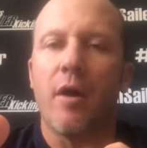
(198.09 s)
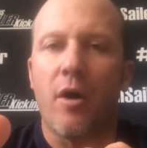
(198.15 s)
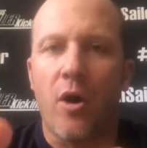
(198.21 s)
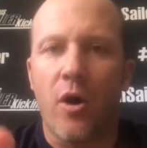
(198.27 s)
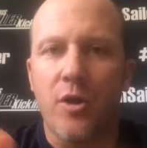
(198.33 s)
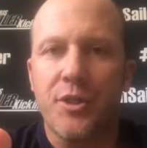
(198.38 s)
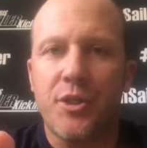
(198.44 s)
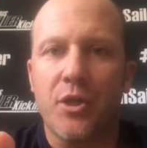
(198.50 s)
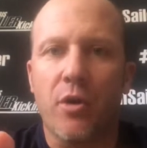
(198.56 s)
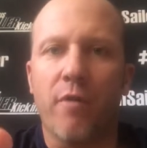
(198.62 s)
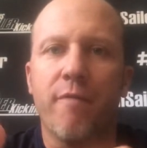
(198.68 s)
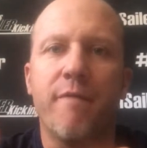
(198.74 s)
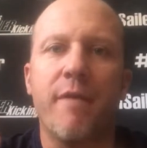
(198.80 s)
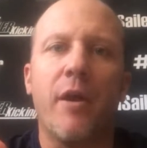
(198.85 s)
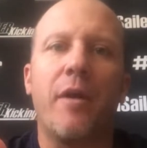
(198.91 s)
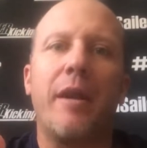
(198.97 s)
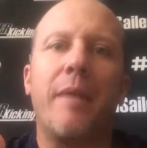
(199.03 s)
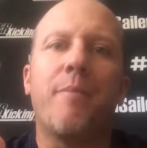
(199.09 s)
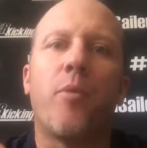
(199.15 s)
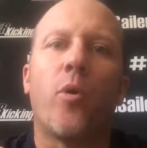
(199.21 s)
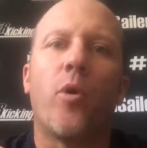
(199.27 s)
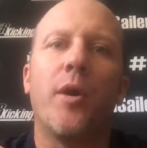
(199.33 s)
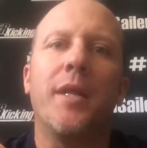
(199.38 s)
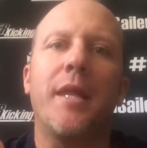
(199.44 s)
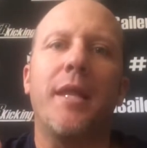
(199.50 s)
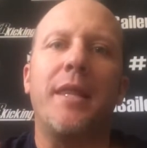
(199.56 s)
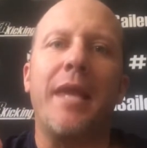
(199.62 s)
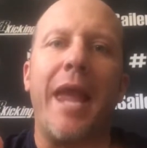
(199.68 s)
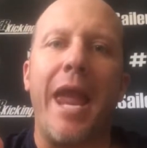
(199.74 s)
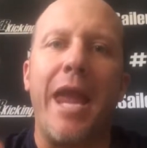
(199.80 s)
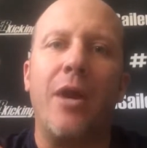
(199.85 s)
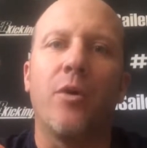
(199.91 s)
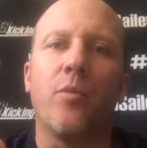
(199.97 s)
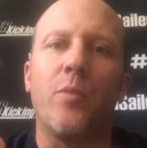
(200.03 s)
Also, very important that the
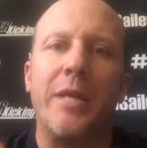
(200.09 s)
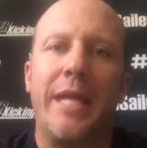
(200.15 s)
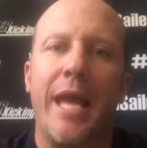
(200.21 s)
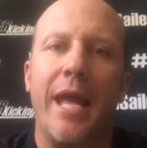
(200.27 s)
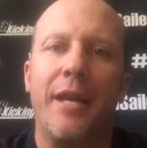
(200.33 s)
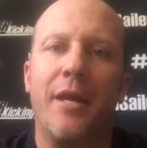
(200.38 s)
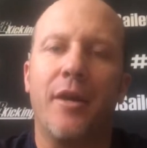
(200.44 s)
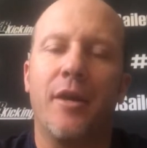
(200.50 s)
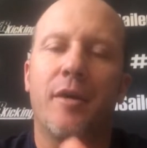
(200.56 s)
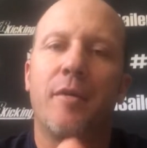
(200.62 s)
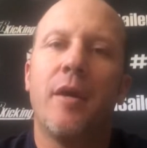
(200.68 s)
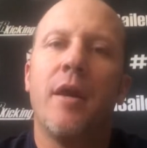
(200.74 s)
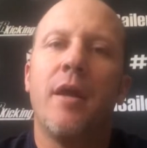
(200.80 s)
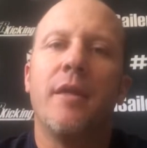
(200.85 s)
angle we get here.